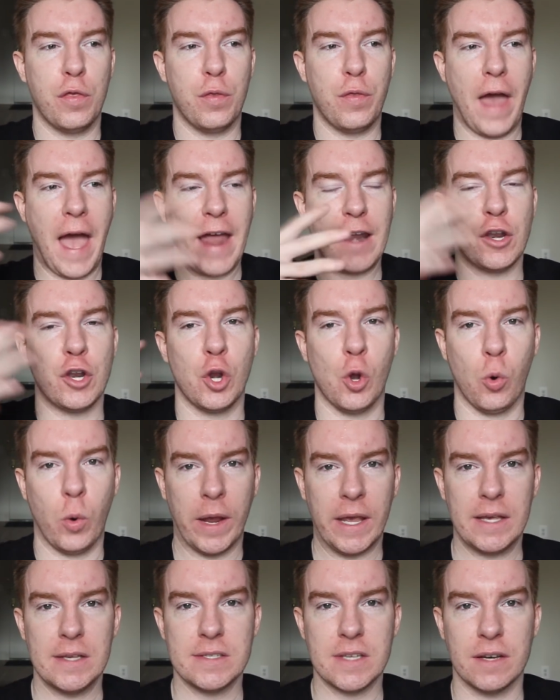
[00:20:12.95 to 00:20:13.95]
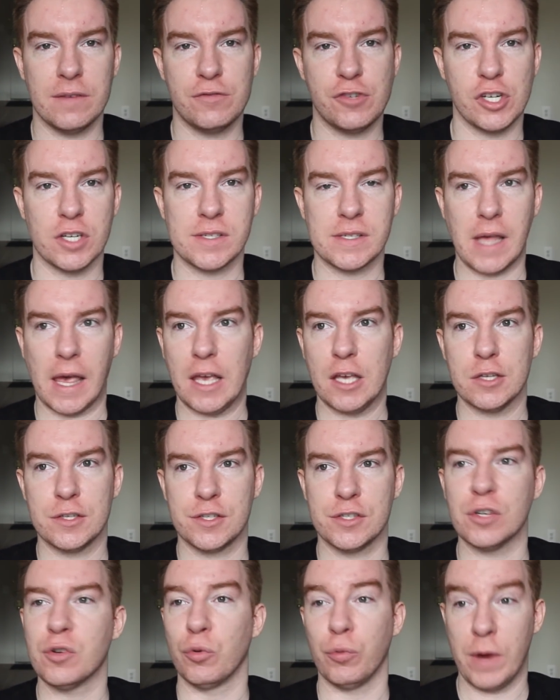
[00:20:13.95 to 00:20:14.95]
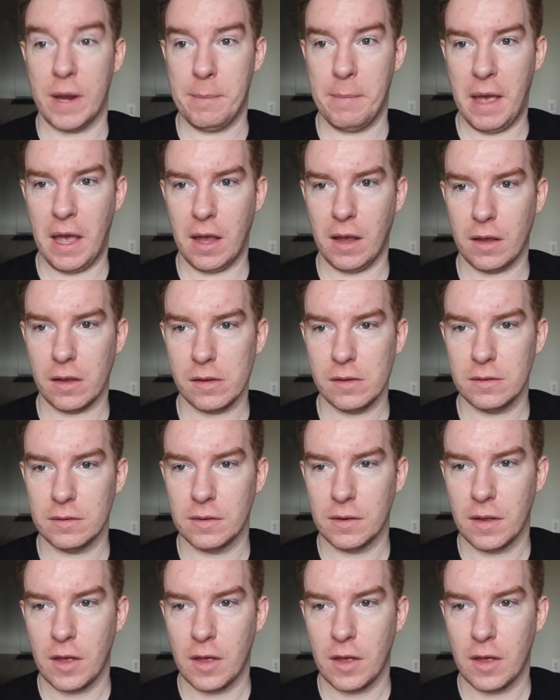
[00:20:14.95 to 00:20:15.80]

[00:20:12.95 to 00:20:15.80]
that noise of just like screaming